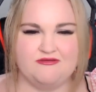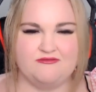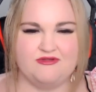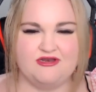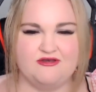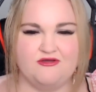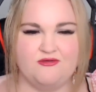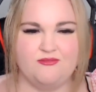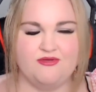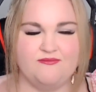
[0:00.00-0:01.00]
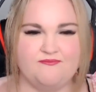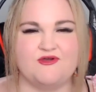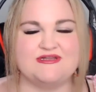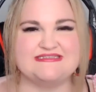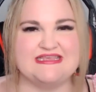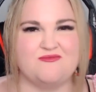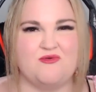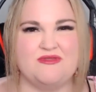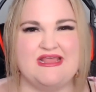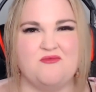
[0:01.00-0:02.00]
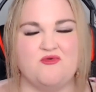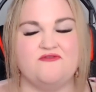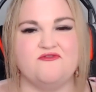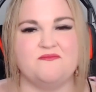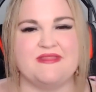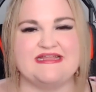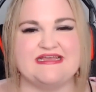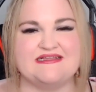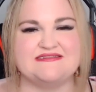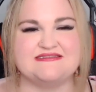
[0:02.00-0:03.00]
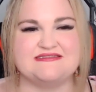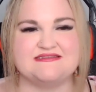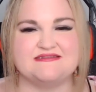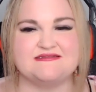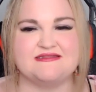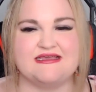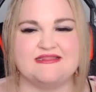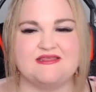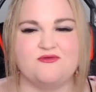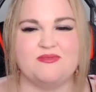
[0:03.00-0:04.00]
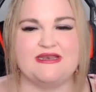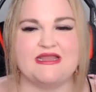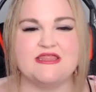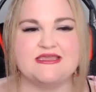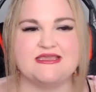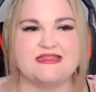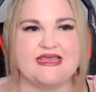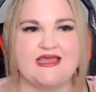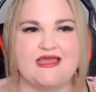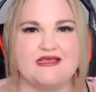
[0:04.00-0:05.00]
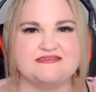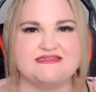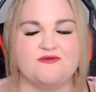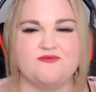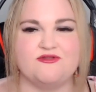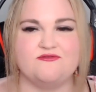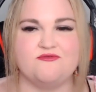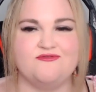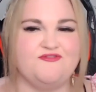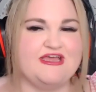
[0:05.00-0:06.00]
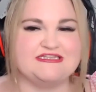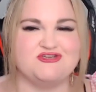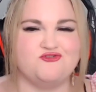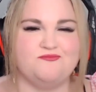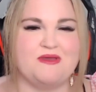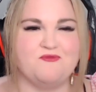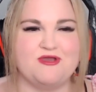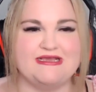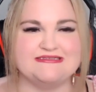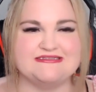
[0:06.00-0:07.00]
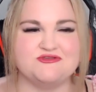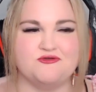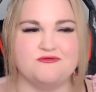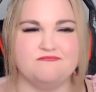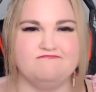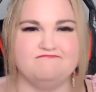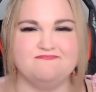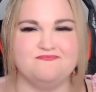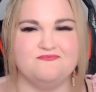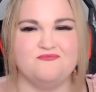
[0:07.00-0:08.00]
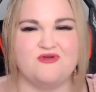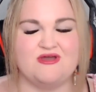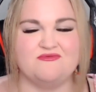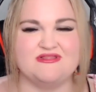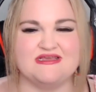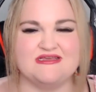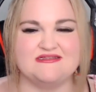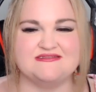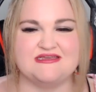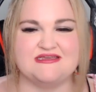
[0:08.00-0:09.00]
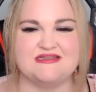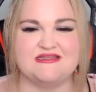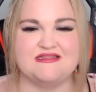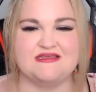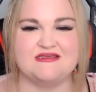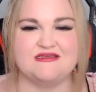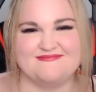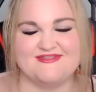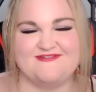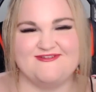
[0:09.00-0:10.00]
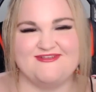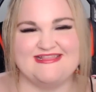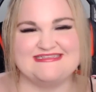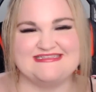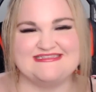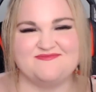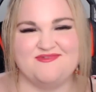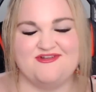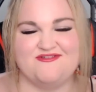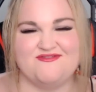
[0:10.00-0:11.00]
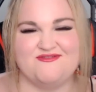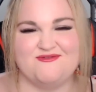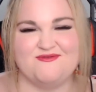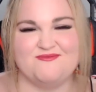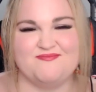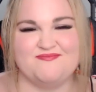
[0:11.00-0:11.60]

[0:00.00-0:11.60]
What a knob. Honestly, what would they want from their dads? like there would be nothing in that house that would reflect good memories so why would they take anything oh this is beautiful